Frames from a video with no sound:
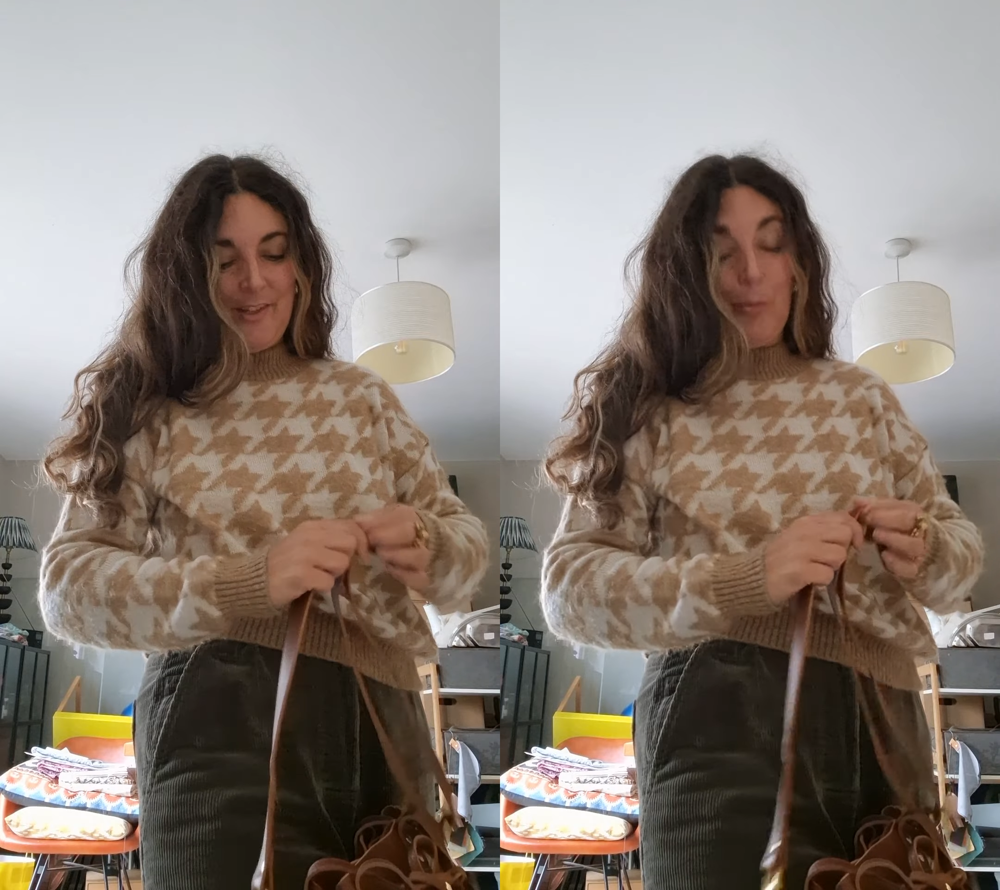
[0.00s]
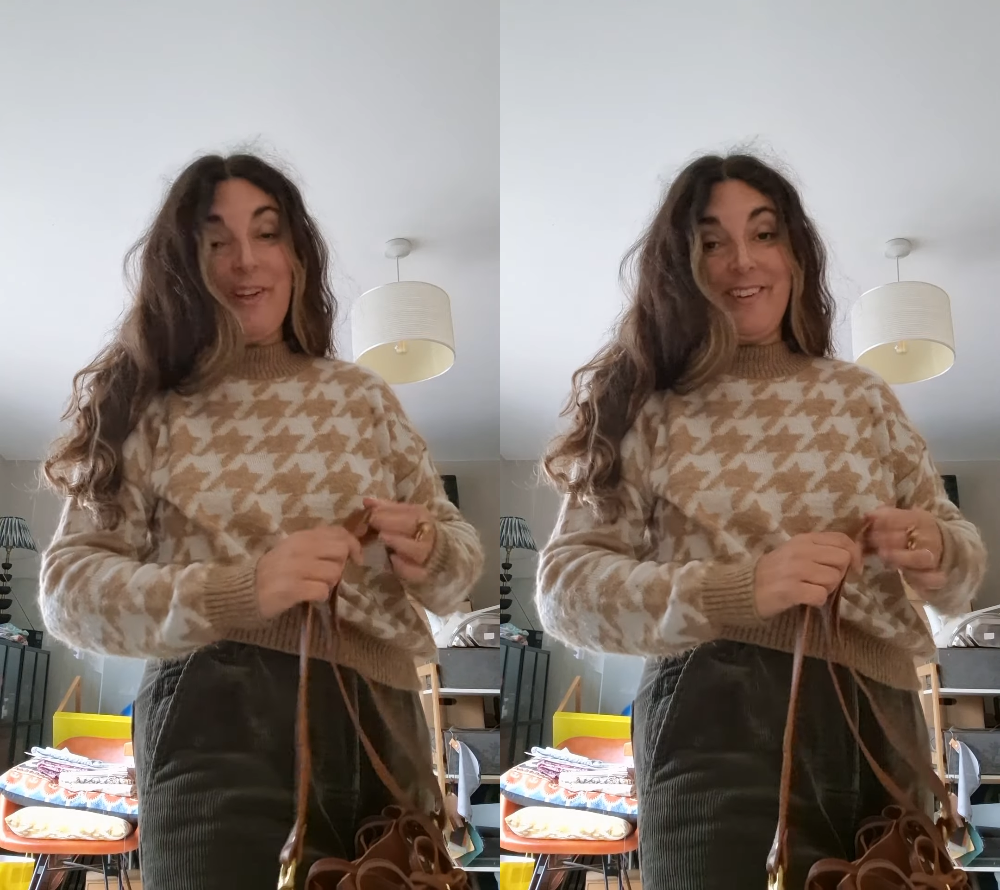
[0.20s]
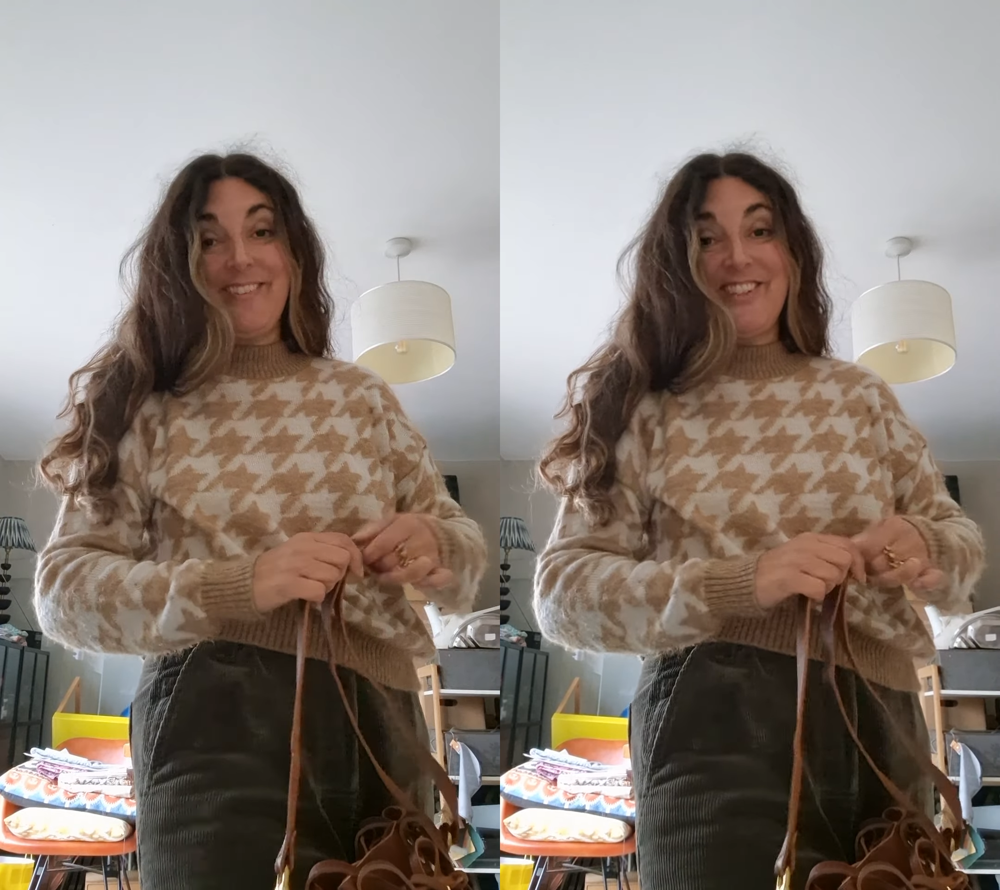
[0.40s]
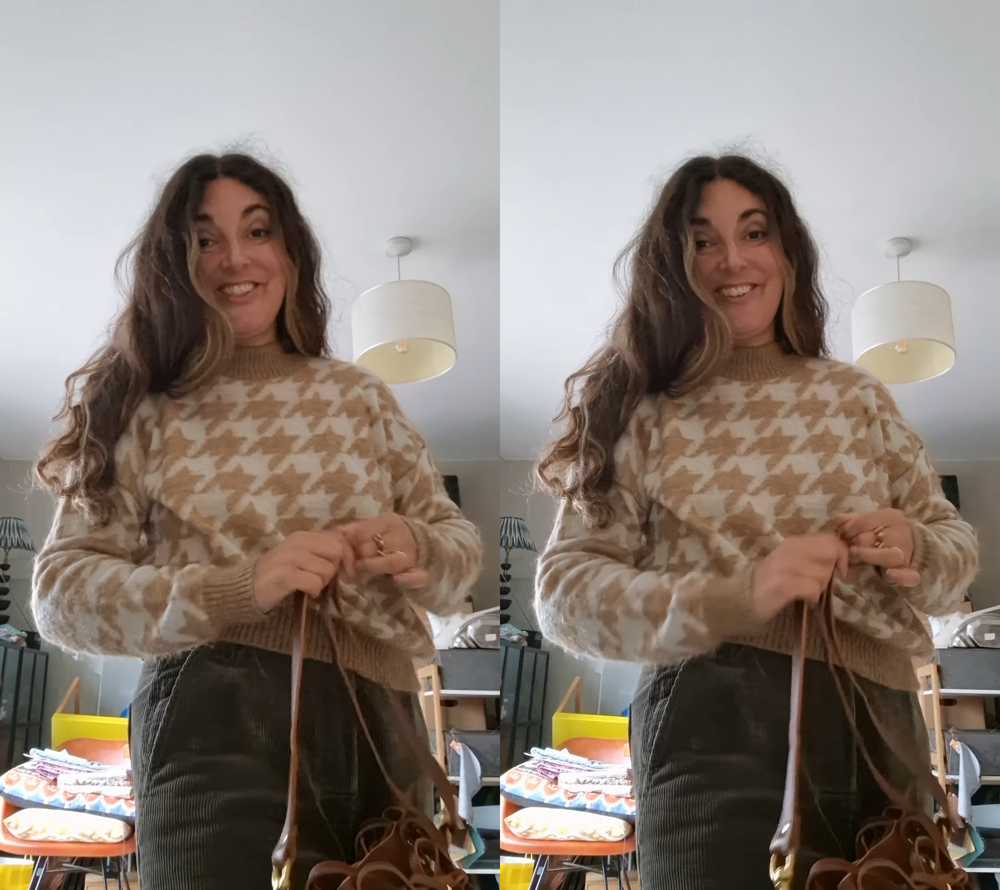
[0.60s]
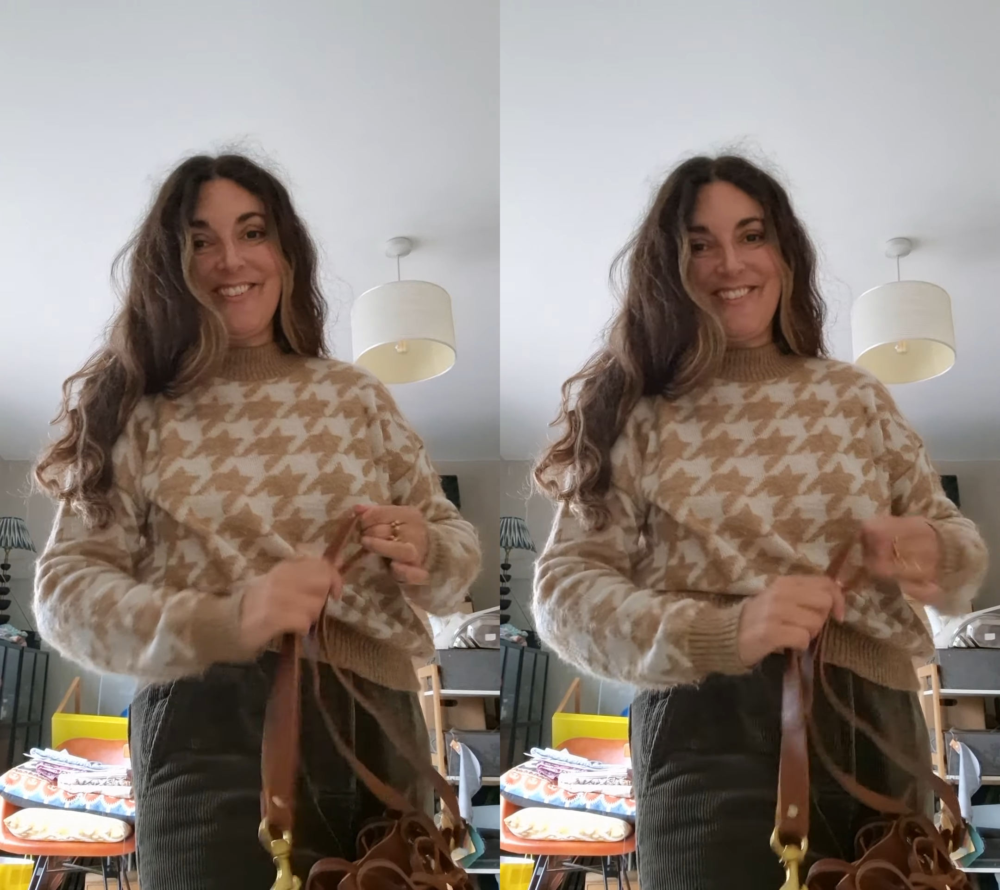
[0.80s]
well,
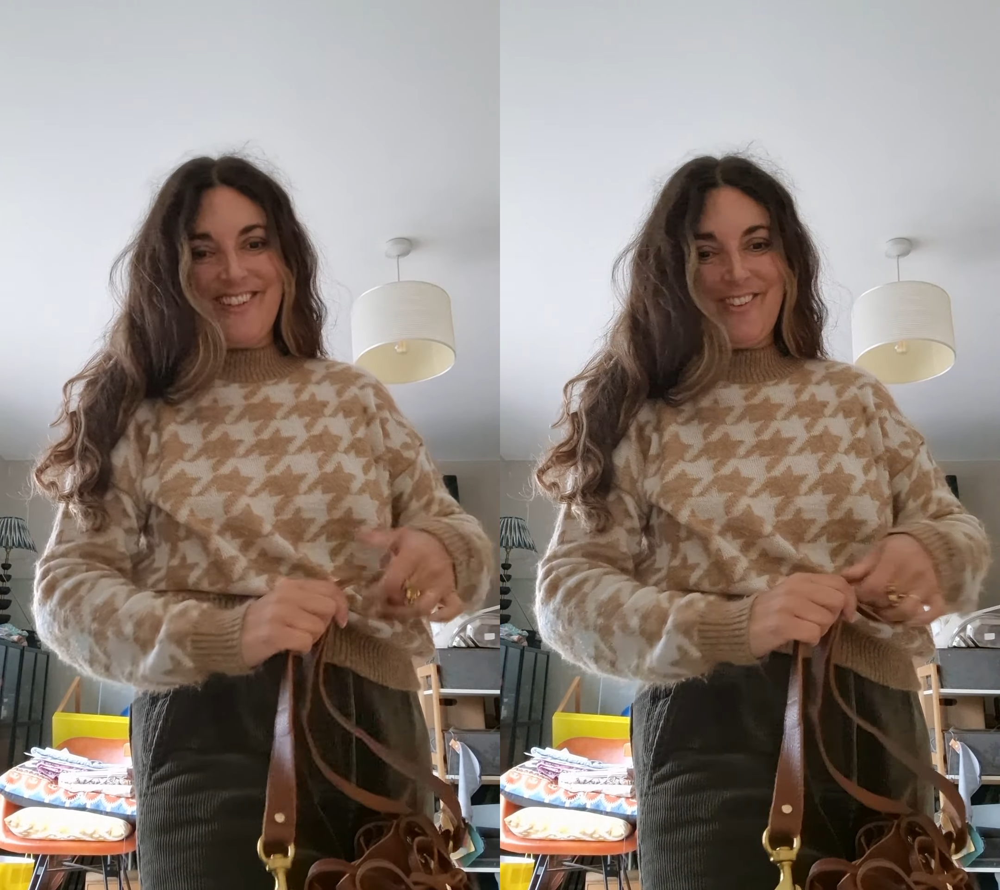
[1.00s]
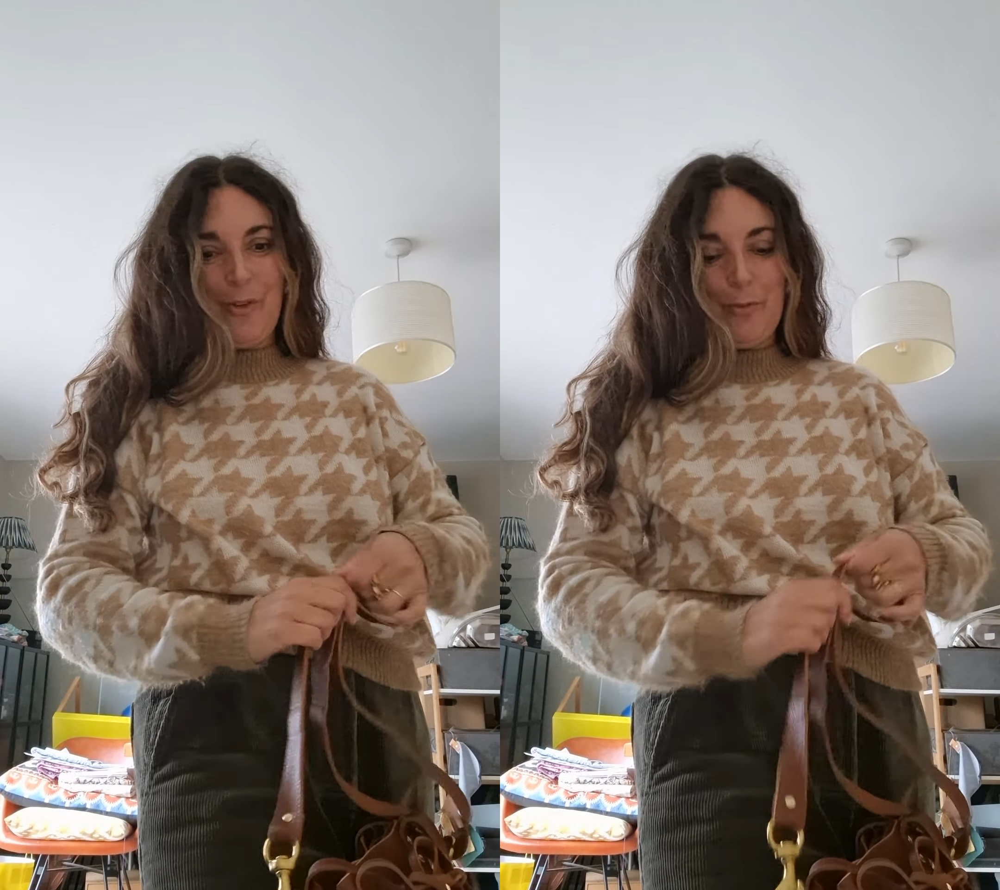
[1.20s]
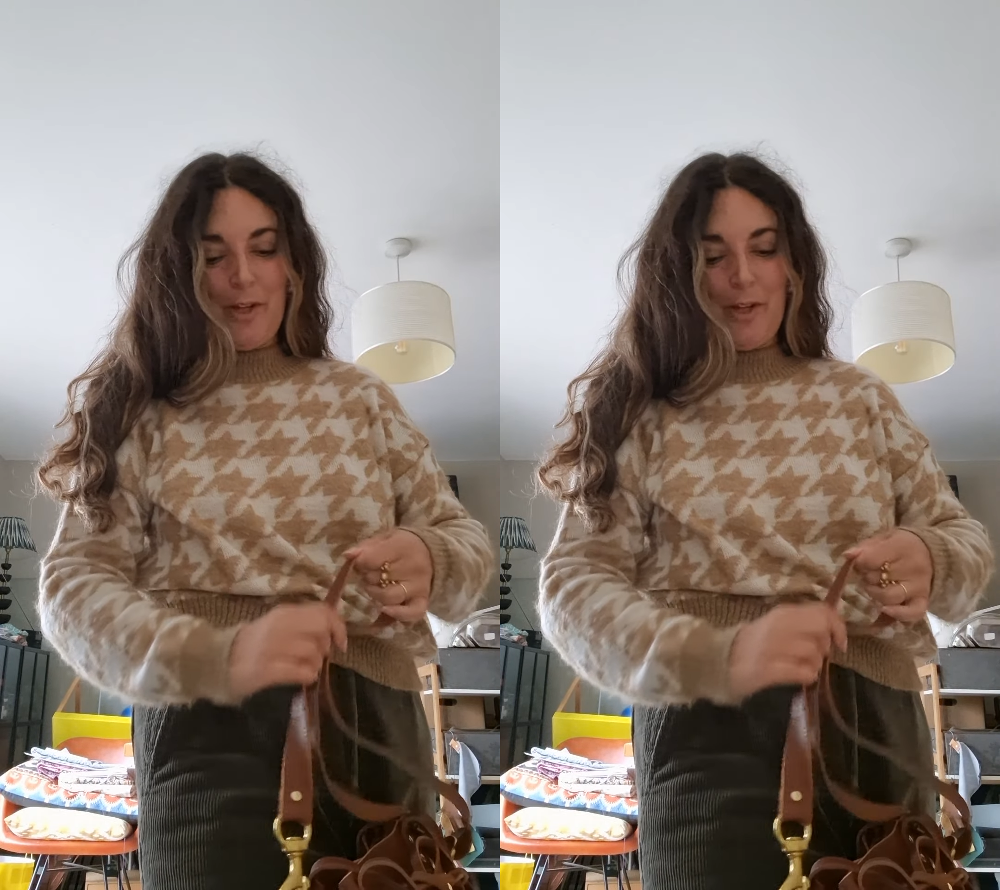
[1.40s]
it's